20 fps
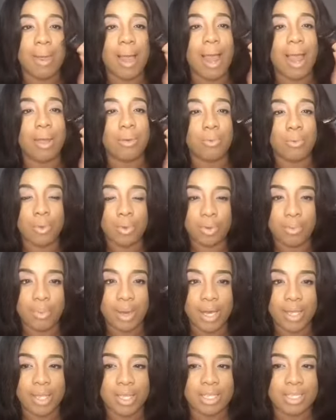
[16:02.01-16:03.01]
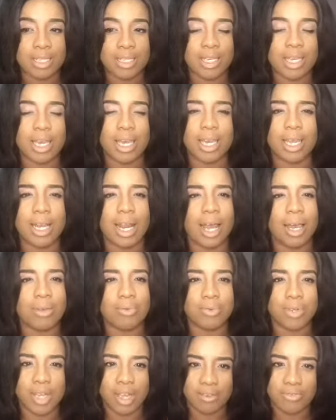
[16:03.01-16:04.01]
I will buy this again. I
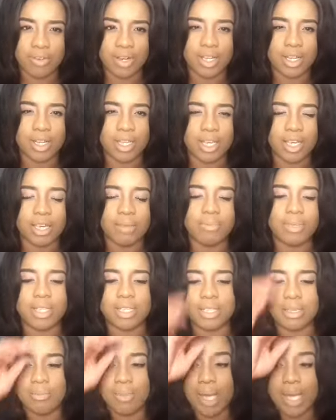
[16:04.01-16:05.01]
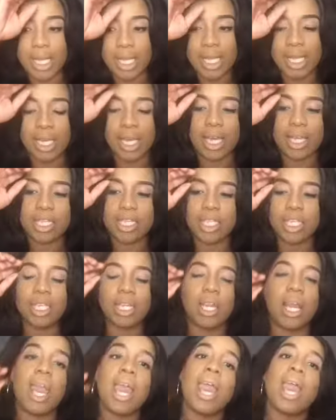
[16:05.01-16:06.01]
will definitely keep this in my collection.